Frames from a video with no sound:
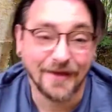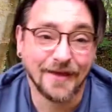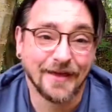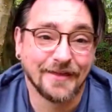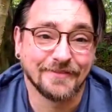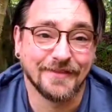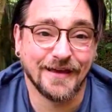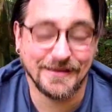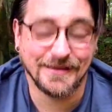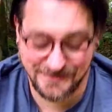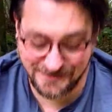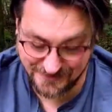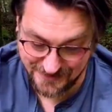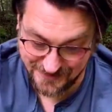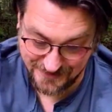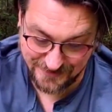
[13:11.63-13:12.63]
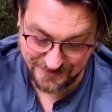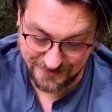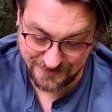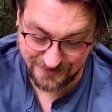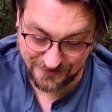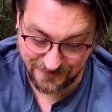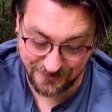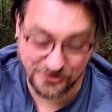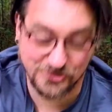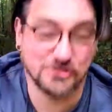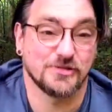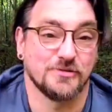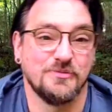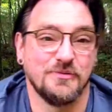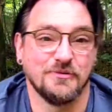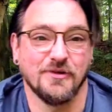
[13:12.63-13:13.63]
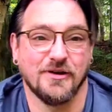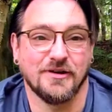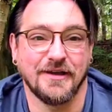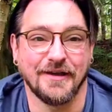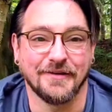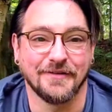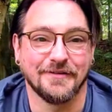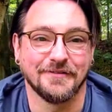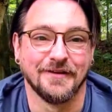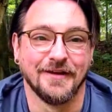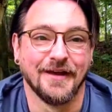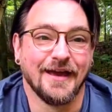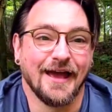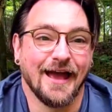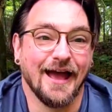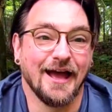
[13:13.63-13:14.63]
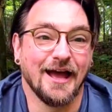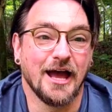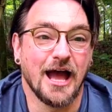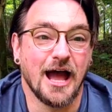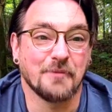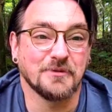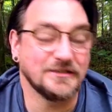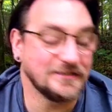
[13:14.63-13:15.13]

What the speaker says: that's gosh, we're rocketing on. I'm going to